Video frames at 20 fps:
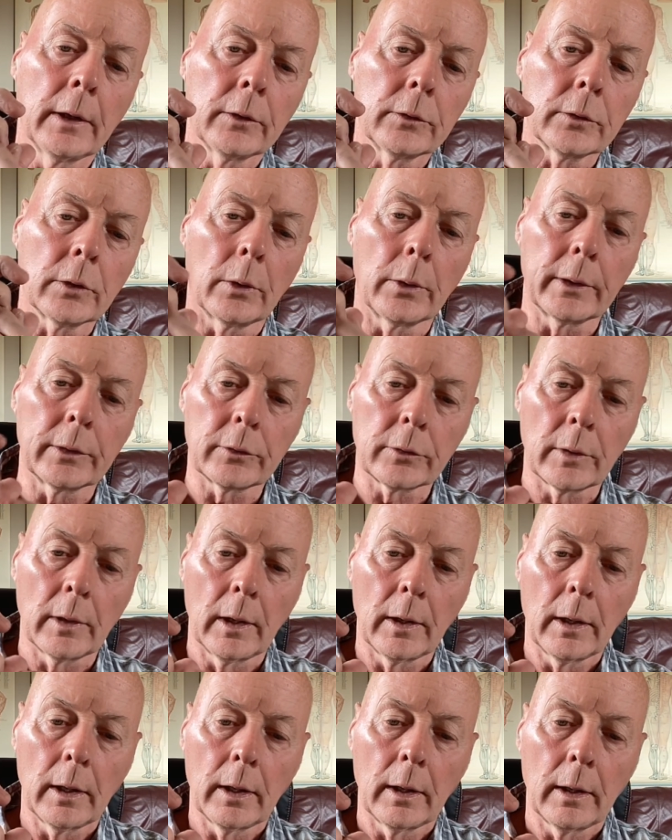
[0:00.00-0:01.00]
So it's
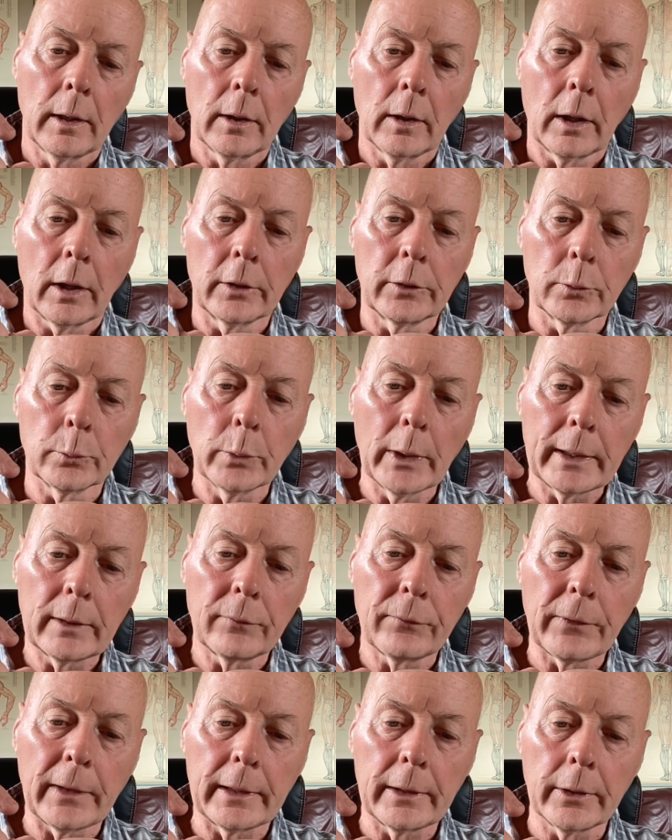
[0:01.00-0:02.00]
on the ring
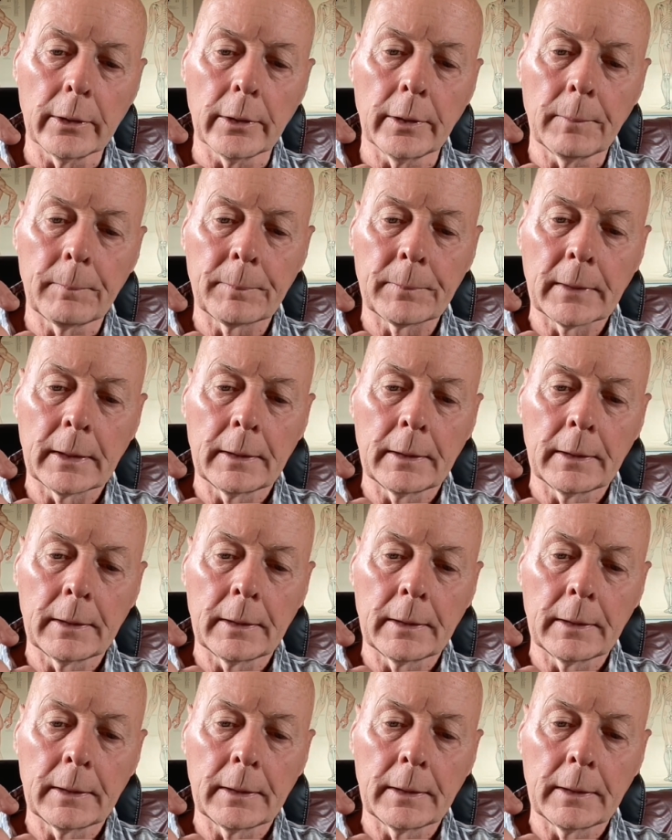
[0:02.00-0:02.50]
finger